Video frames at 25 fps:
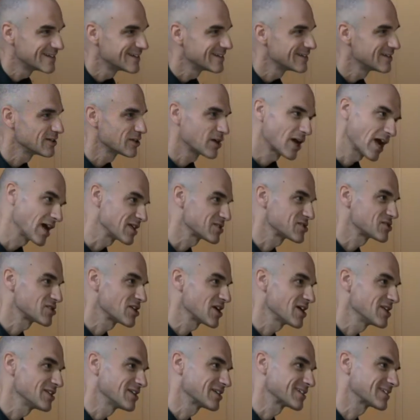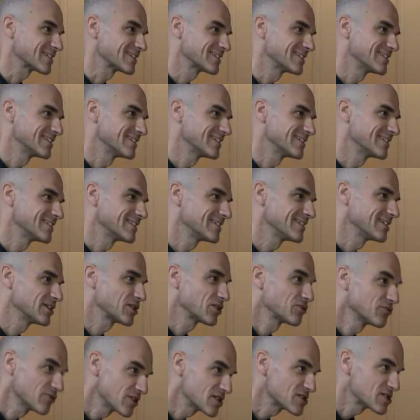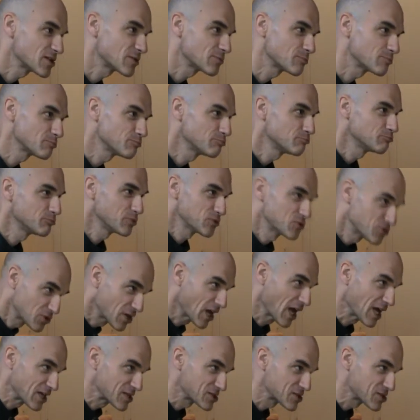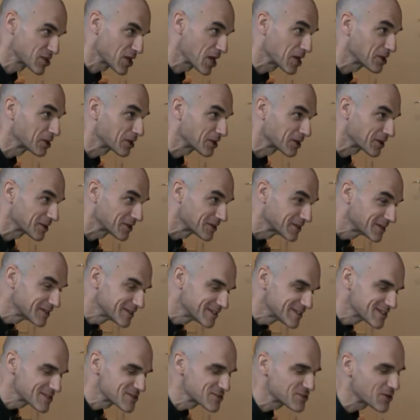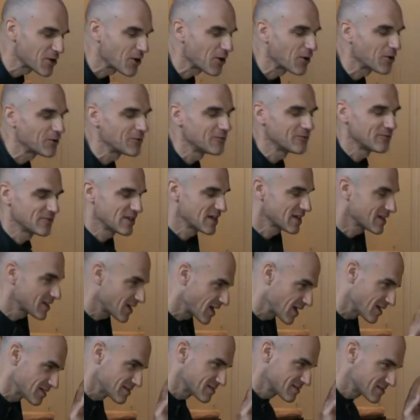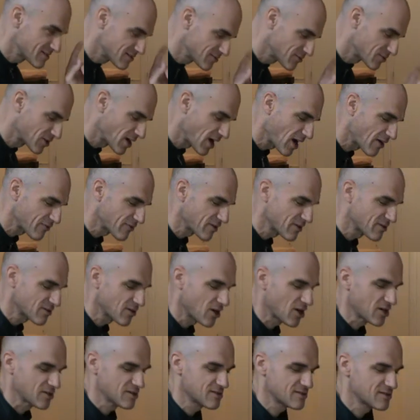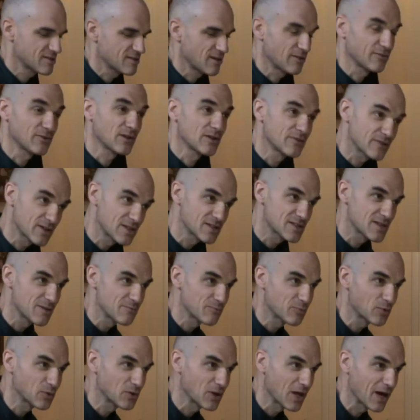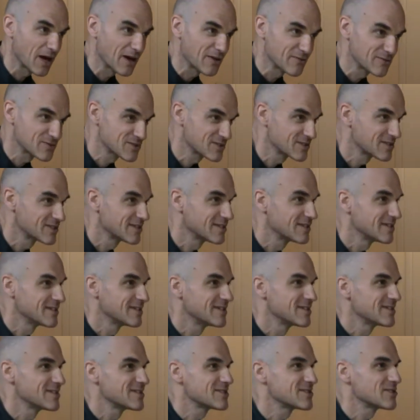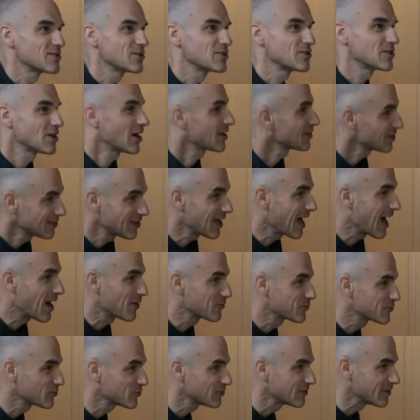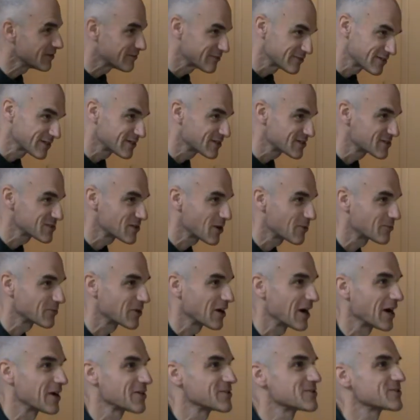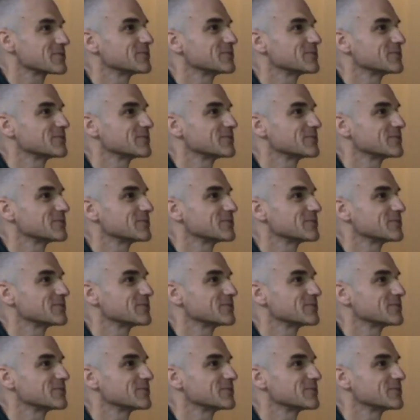You can't stay there. You can visit, but you can't stay there. So, in case you were having thoughts of living simple lives, so you're not allowed to live in the summer house.